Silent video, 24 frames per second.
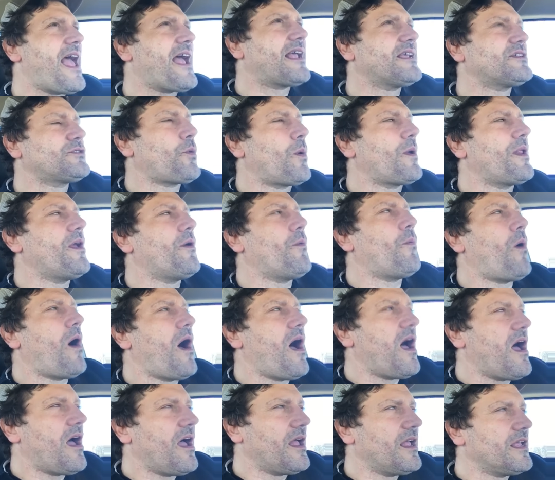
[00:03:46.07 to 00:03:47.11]
because what it
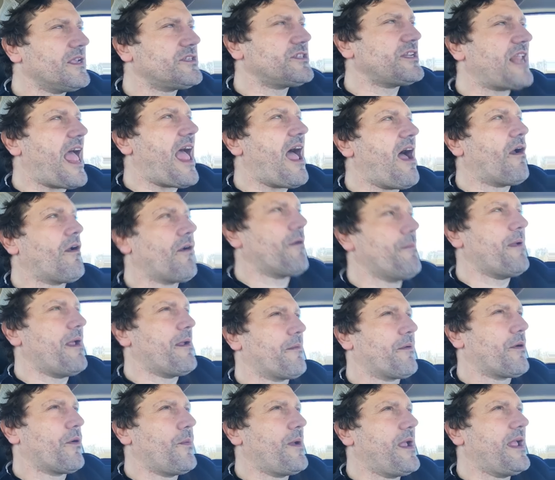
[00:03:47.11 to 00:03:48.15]
was, now I
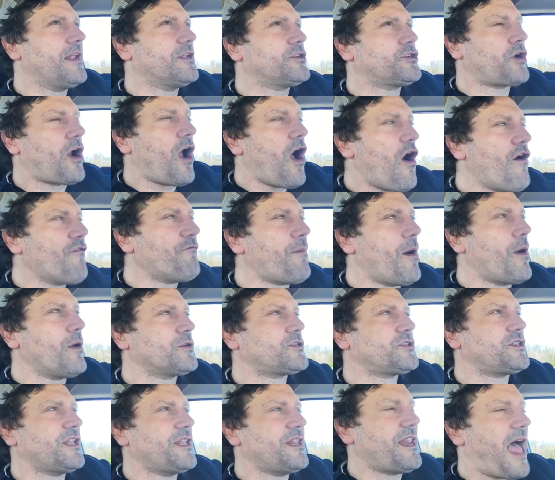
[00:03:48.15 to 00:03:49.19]
remember, we had drove
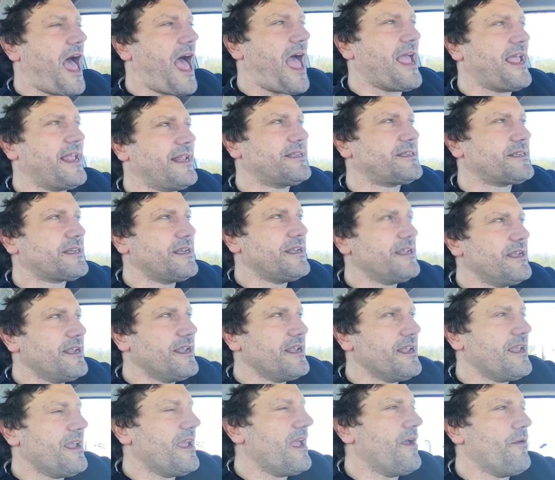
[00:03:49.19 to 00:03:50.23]
most of the night.
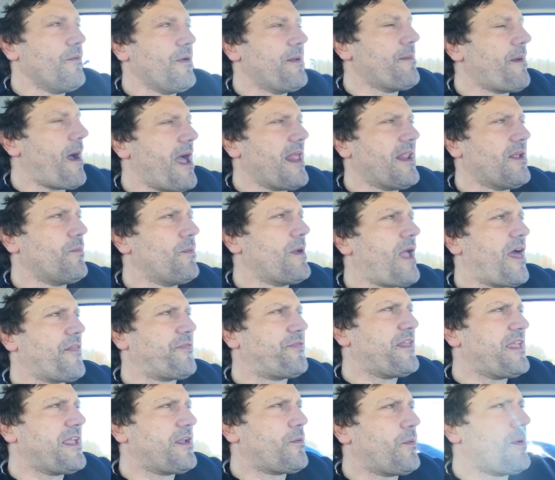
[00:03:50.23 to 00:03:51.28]
And I
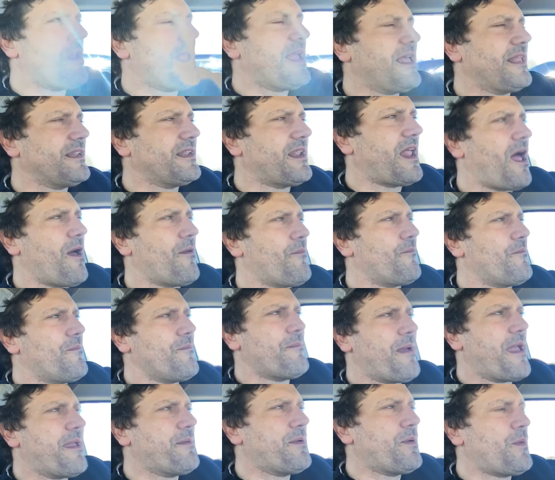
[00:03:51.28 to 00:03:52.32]
think we ended up,
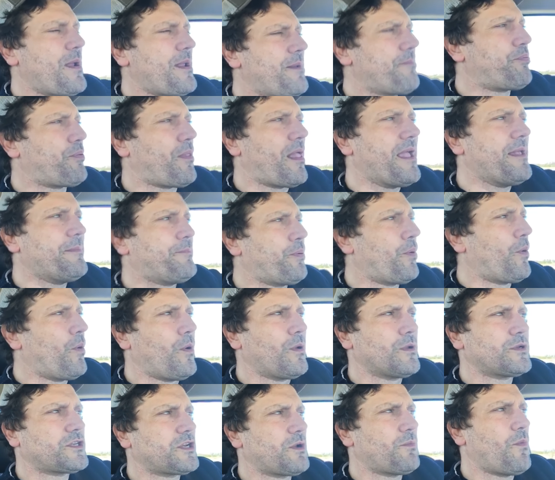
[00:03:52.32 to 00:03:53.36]
maybe we played
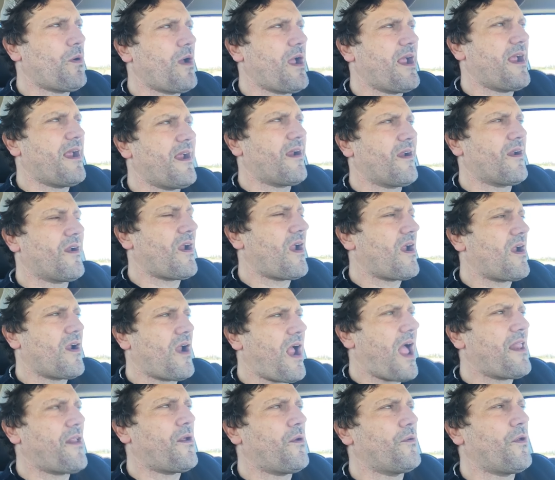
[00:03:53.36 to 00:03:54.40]
pool somewhere, or
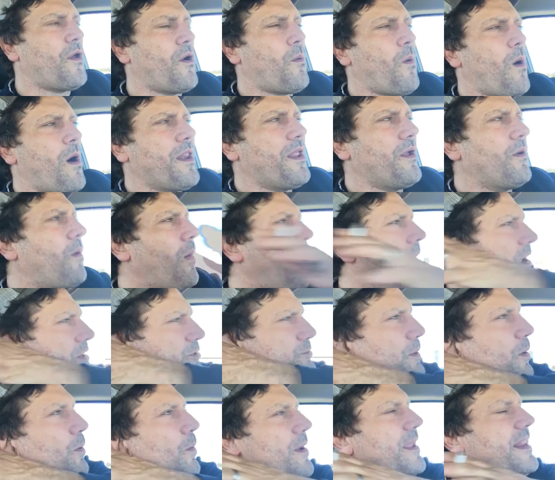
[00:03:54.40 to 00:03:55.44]
I don't know what it was,
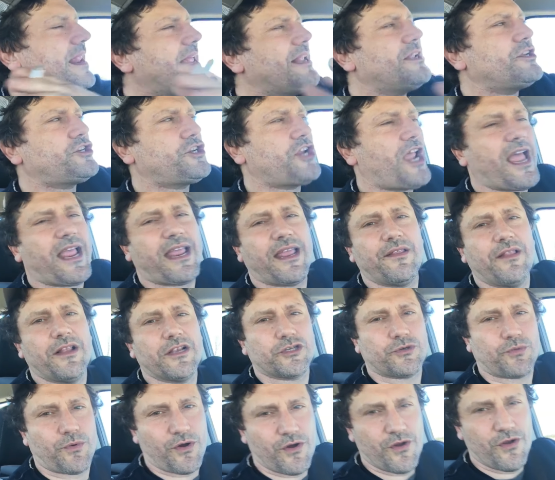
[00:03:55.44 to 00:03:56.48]
but we didn't check in
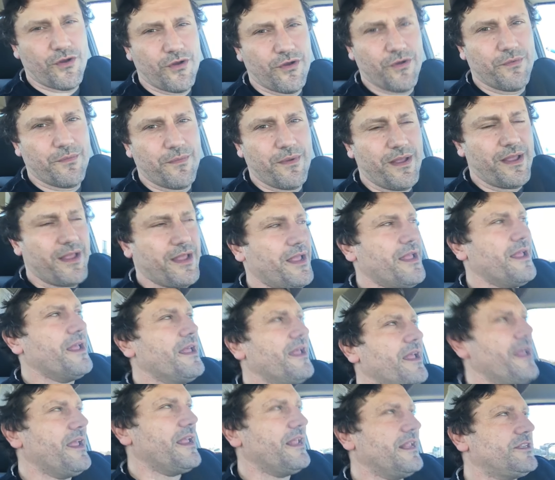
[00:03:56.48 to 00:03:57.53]
this room
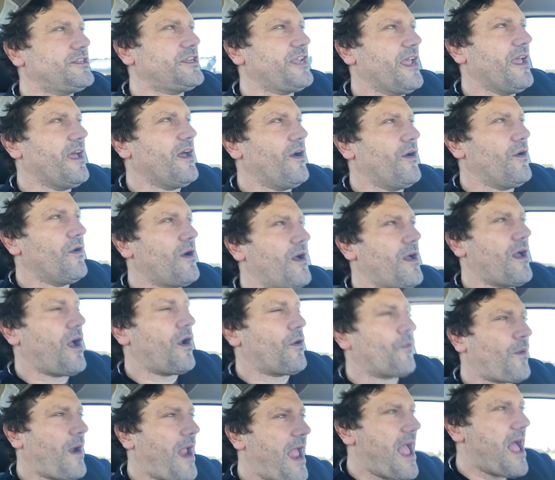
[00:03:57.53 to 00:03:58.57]
till
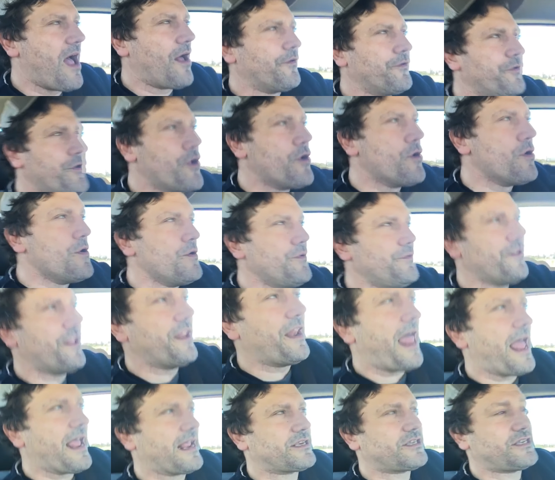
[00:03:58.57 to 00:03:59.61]
around noon the
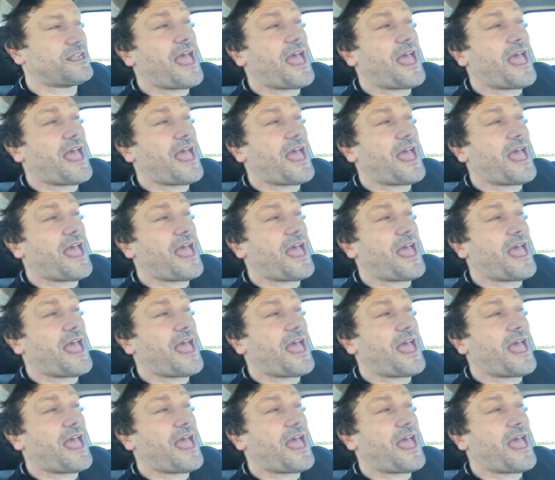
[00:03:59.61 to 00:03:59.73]
next